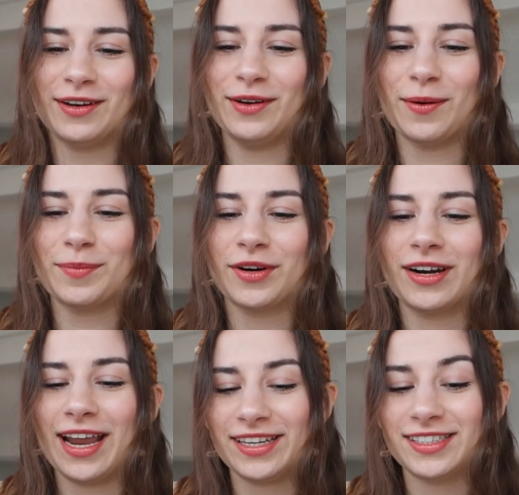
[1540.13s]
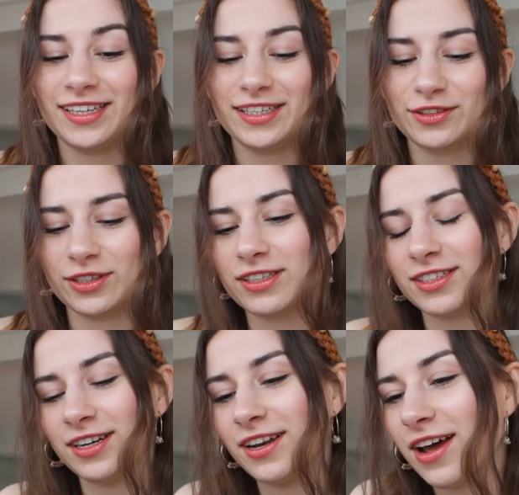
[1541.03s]
Number 18, so
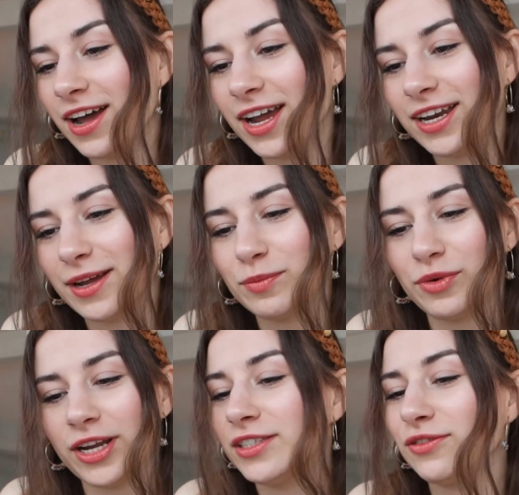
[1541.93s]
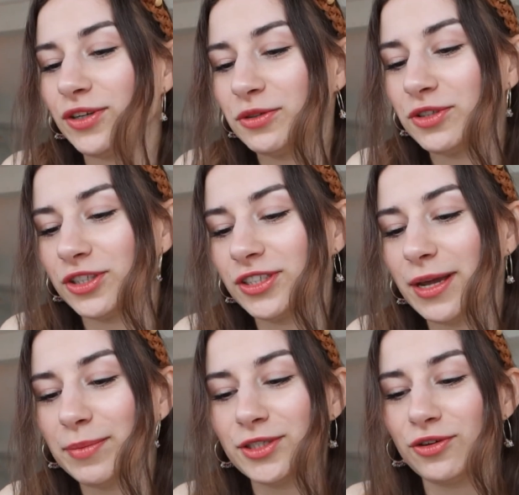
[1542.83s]
that's a 9, embrace the future,
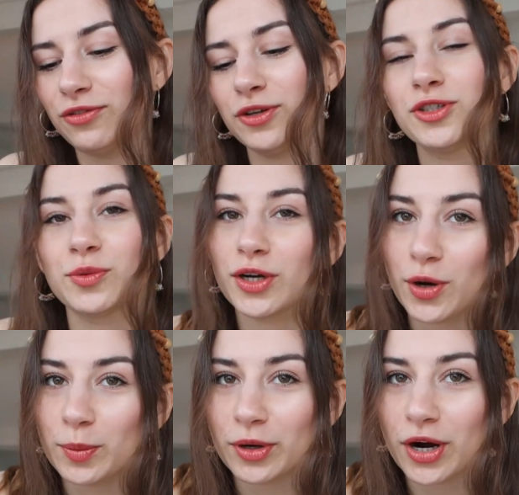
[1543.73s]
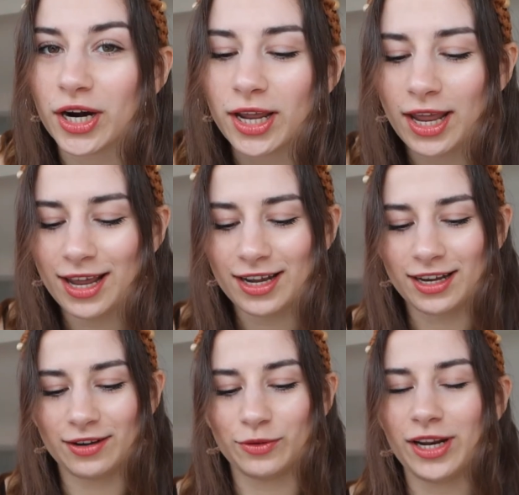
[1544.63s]
step into the future with an open heart.
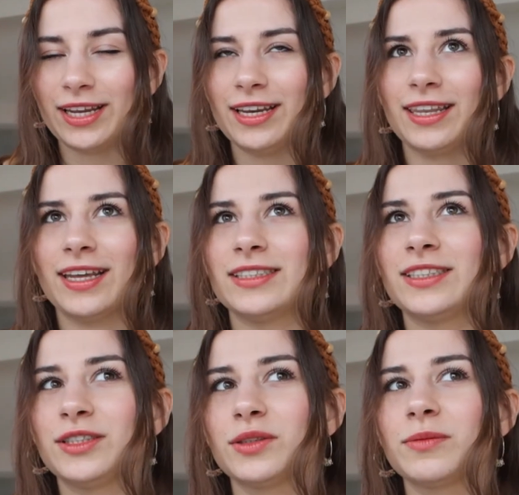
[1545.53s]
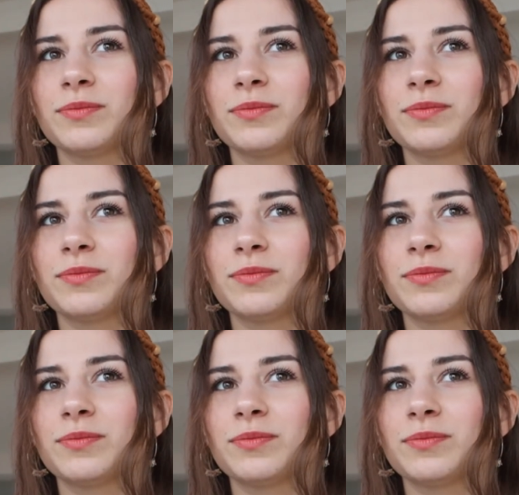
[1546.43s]
Really this